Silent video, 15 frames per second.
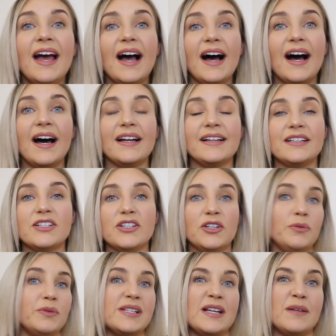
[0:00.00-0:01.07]
and
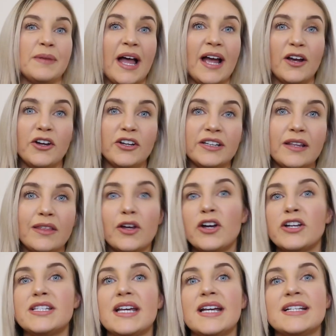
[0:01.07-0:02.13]
who was in her like early
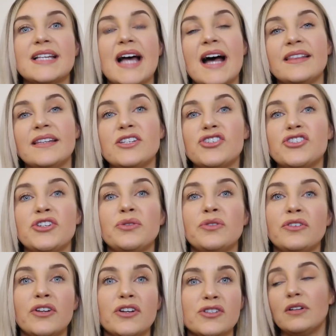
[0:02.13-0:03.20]
30s, and this
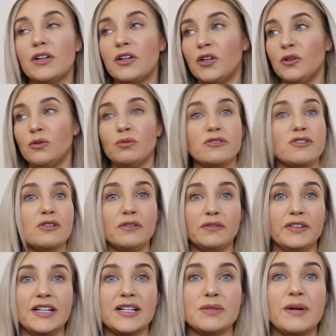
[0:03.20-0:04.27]
student nurse who was
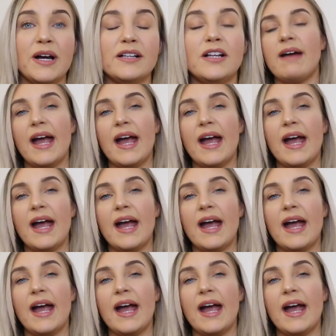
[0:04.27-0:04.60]
lovely as well.